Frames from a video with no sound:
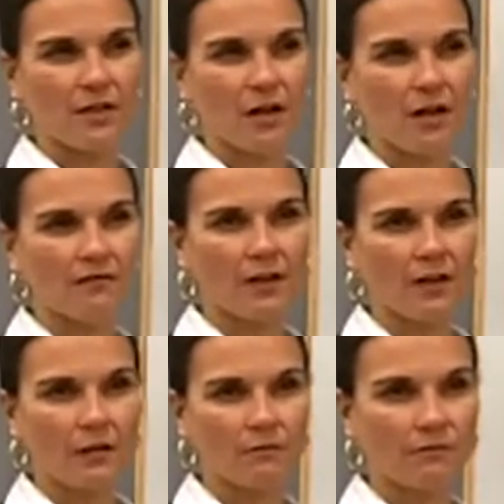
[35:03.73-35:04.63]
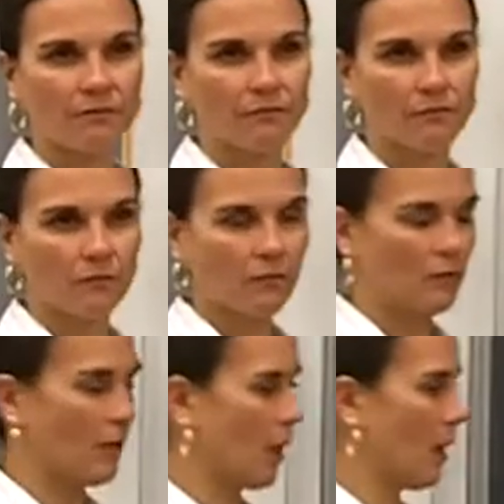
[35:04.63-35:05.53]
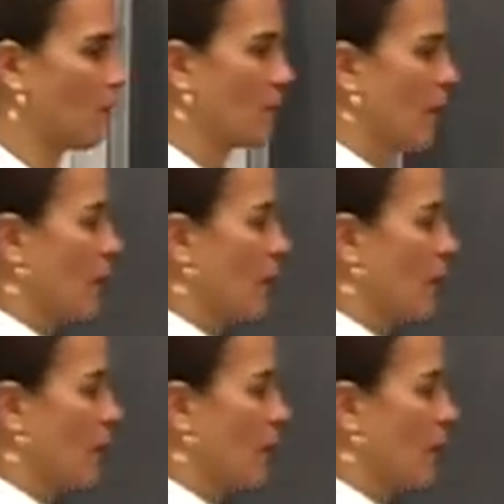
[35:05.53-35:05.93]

for the RF value? Okay,